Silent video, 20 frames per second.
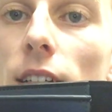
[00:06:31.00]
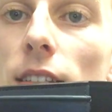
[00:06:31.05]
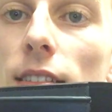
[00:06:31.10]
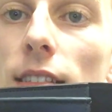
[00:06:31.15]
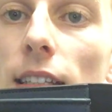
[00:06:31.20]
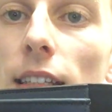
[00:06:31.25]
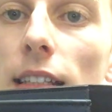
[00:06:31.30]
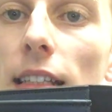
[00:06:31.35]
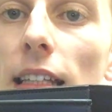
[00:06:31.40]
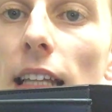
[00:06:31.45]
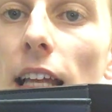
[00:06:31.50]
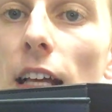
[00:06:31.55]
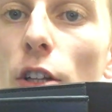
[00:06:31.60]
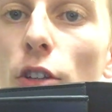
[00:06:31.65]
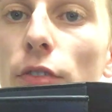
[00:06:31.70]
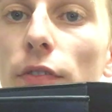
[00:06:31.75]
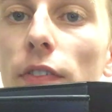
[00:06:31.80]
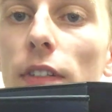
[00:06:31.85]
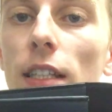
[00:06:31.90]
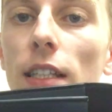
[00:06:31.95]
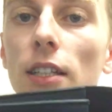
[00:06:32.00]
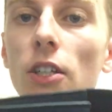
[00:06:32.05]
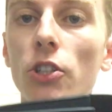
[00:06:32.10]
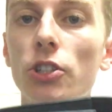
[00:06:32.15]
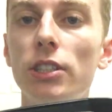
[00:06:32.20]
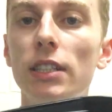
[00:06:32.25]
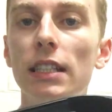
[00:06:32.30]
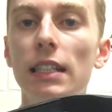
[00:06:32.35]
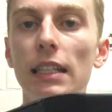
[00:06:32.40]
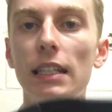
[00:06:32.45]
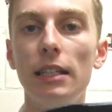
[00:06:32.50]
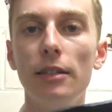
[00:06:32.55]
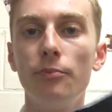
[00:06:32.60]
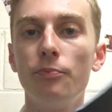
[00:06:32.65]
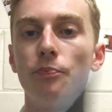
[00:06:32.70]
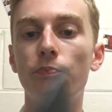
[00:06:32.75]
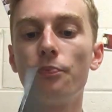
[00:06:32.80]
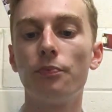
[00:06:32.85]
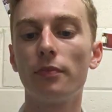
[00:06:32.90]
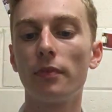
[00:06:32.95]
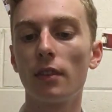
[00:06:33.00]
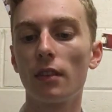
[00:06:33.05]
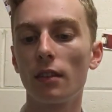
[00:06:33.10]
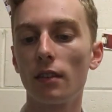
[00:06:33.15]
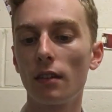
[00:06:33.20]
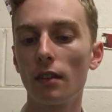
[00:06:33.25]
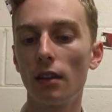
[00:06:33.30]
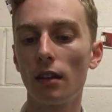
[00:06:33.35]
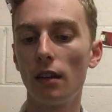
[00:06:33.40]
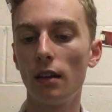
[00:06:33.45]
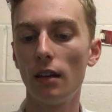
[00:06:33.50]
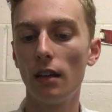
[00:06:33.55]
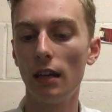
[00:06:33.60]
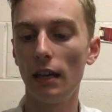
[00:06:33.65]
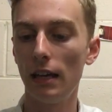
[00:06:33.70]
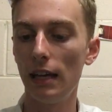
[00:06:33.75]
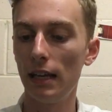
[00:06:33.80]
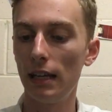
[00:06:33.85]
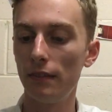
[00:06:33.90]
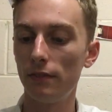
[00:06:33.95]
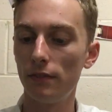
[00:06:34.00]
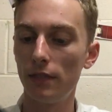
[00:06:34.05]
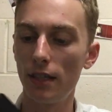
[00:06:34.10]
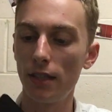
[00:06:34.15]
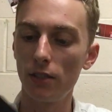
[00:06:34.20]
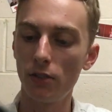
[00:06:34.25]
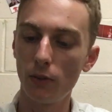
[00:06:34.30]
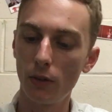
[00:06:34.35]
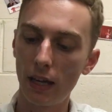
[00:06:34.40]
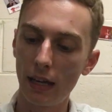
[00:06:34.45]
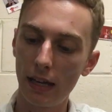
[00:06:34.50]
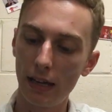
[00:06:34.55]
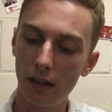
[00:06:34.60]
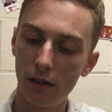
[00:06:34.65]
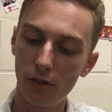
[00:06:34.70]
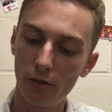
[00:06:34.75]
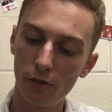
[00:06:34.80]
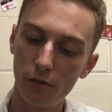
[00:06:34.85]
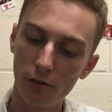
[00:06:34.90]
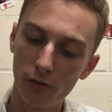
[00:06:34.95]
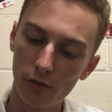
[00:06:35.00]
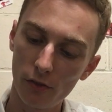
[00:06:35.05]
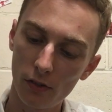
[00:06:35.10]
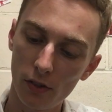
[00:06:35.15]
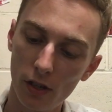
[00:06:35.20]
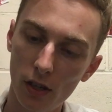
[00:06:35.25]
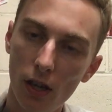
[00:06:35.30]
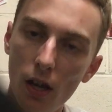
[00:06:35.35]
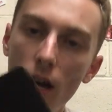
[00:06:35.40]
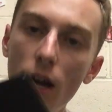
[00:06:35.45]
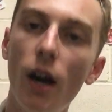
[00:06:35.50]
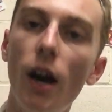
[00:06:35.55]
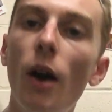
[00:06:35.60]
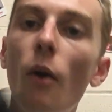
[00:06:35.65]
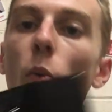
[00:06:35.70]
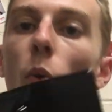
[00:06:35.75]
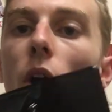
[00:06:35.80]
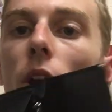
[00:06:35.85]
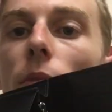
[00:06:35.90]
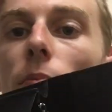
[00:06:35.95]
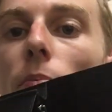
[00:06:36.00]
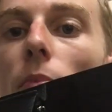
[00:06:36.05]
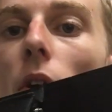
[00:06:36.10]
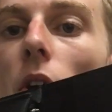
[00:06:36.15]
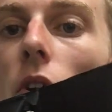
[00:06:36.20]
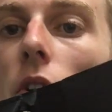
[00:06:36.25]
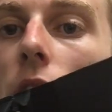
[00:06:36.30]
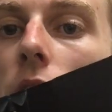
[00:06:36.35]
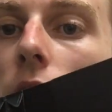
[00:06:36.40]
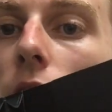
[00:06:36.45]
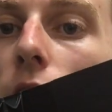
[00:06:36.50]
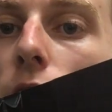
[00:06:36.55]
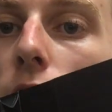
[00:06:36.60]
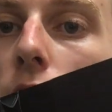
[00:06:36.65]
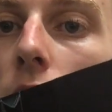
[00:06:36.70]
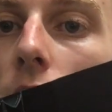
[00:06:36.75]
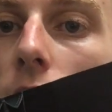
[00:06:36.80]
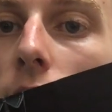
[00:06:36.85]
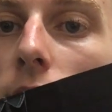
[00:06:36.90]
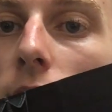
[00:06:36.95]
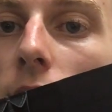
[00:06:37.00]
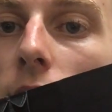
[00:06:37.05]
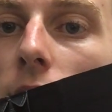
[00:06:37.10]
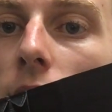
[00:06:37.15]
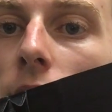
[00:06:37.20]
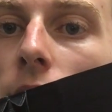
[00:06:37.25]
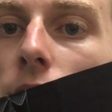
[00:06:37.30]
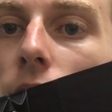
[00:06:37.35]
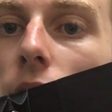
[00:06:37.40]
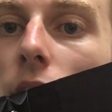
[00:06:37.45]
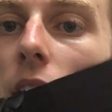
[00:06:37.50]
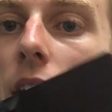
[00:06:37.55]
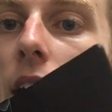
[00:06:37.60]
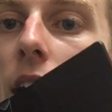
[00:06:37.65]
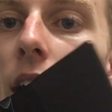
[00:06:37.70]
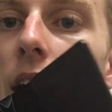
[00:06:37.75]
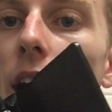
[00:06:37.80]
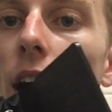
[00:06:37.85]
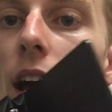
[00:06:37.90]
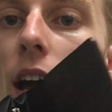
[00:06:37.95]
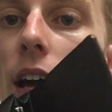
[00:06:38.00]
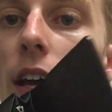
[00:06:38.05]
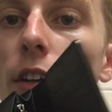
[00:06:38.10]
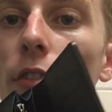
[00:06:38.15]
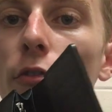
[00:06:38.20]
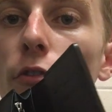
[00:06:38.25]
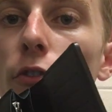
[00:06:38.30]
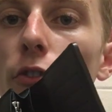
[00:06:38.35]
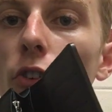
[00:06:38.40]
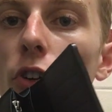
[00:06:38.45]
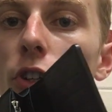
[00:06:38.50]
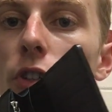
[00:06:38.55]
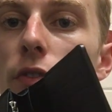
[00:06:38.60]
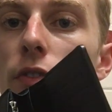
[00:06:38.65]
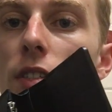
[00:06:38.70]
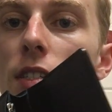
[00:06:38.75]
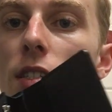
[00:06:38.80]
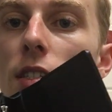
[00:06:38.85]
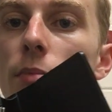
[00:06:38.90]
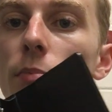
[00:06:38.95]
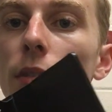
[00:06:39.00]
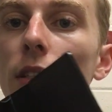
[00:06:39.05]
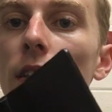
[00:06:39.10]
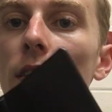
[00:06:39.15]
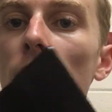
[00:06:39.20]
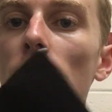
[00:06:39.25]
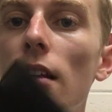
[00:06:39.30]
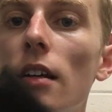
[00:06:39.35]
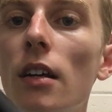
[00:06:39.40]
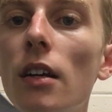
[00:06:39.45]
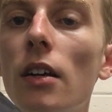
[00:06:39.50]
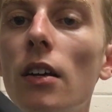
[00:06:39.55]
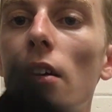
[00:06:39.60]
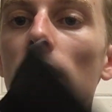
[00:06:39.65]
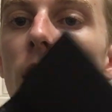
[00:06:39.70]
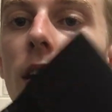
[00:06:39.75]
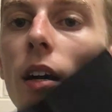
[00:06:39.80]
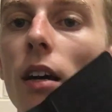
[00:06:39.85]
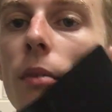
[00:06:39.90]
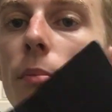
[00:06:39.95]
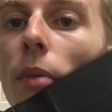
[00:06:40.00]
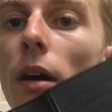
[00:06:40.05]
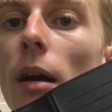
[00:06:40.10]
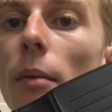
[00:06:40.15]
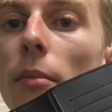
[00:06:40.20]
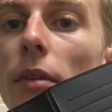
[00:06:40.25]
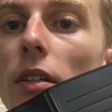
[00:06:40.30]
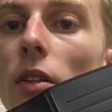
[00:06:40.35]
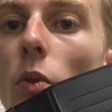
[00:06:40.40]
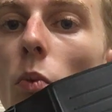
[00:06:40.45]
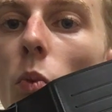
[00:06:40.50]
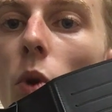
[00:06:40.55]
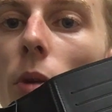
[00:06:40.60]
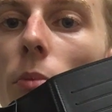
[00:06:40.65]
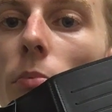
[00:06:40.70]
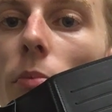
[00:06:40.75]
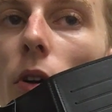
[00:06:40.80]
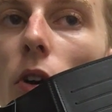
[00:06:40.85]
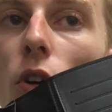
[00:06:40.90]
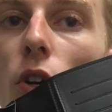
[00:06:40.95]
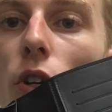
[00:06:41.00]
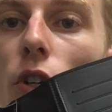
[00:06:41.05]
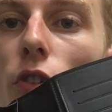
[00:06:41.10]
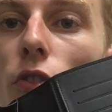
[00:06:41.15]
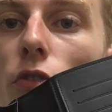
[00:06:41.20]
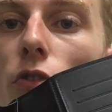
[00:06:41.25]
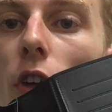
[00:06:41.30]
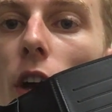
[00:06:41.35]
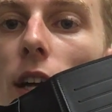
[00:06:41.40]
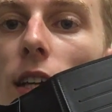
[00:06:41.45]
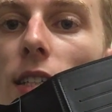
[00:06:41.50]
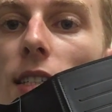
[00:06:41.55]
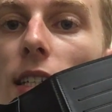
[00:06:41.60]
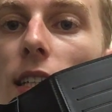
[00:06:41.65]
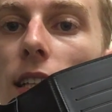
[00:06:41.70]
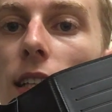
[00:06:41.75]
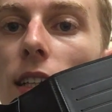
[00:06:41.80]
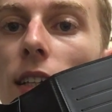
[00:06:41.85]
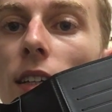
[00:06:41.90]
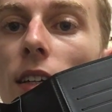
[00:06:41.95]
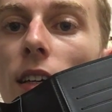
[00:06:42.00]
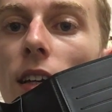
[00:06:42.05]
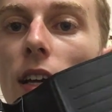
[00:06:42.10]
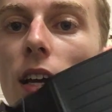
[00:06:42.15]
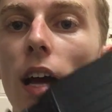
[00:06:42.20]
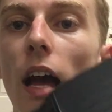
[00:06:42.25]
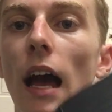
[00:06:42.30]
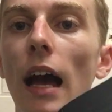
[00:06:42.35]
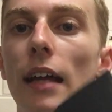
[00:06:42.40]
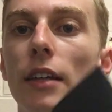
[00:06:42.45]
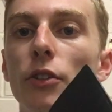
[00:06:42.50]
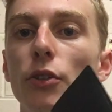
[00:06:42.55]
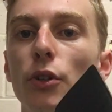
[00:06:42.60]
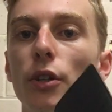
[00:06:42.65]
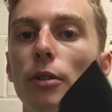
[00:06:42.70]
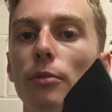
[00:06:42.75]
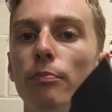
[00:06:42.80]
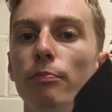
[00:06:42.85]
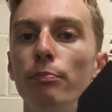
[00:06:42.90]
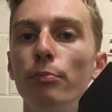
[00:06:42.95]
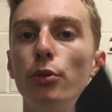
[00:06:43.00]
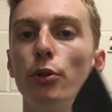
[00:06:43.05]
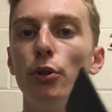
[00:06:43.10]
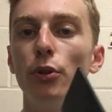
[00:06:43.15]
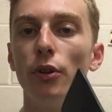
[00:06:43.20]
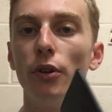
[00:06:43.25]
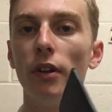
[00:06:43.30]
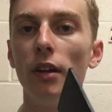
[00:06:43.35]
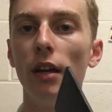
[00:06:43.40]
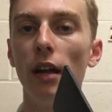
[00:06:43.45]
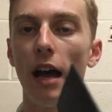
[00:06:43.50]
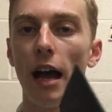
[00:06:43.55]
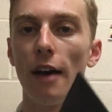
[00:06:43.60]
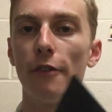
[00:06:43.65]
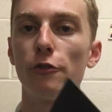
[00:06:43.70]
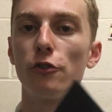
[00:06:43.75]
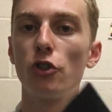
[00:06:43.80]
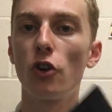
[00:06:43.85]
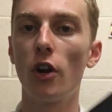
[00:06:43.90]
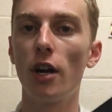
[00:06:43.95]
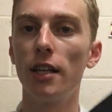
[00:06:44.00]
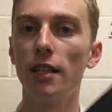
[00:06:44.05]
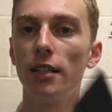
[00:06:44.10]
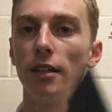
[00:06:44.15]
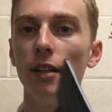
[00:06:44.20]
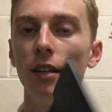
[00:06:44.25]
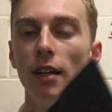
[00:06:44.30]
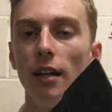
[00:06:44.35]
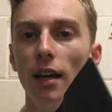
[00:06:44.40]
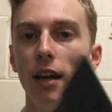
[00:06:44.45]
It's a little LV on here, and then you have one pocket right here in front of the zipper compartment, one pocket right here, and you can put, I've tried it,